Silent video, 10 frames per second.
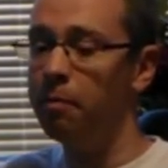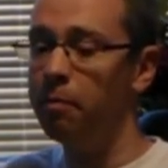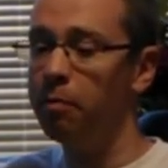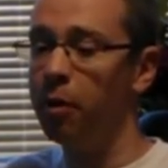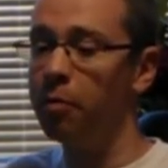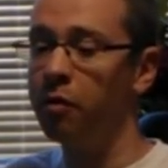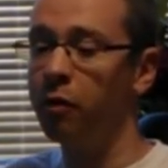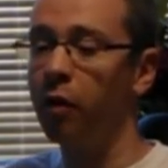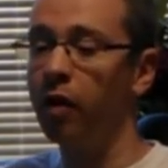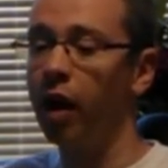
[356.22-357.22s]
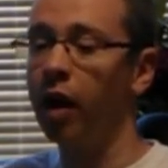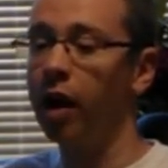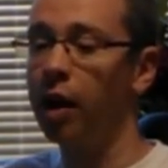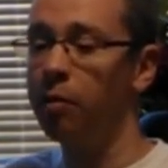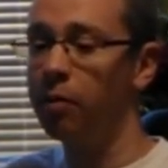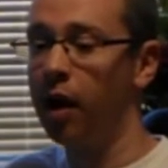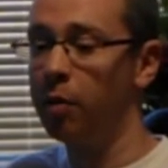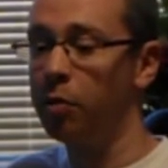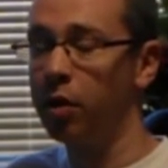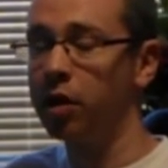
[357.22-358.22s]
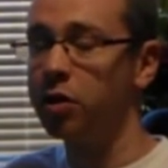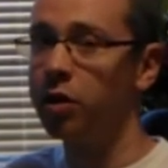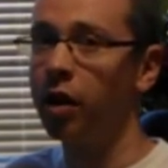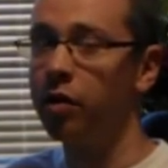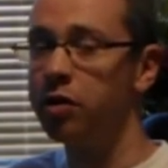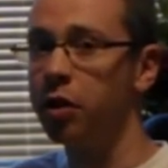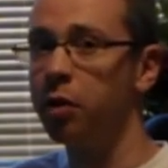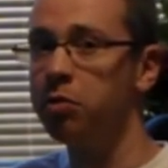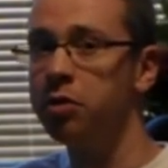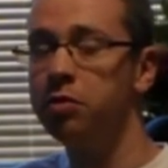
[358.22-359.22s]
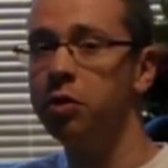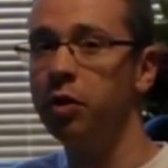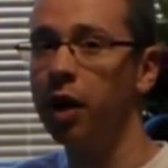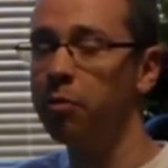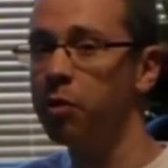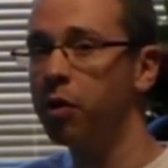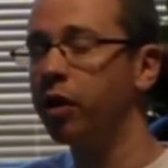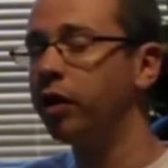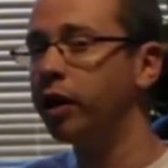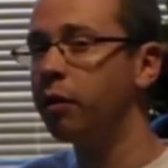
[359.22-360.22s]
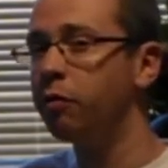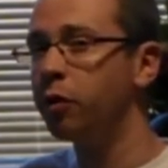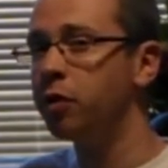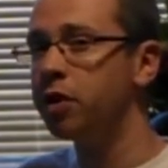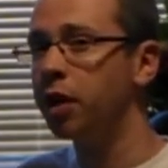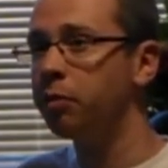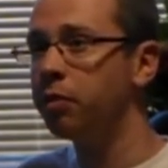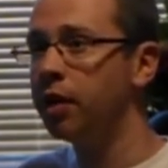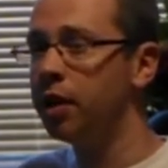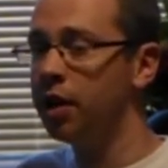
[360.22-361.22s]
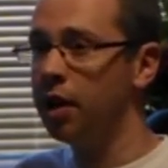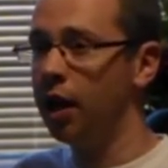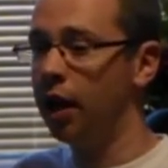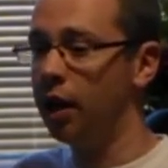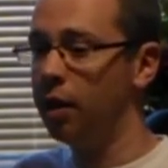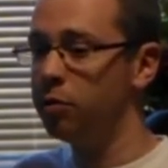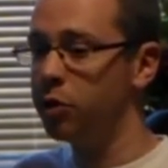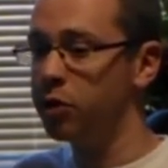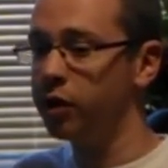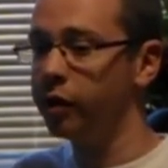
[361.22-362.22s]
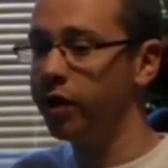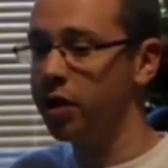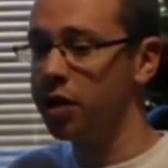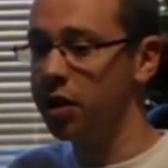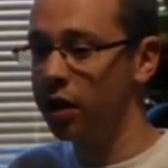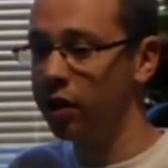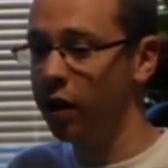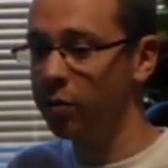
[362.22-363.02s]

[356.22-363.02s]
but before that, I had been working doing other jobs, so I hadn't been working on the game full-time. So it's only really this year that I've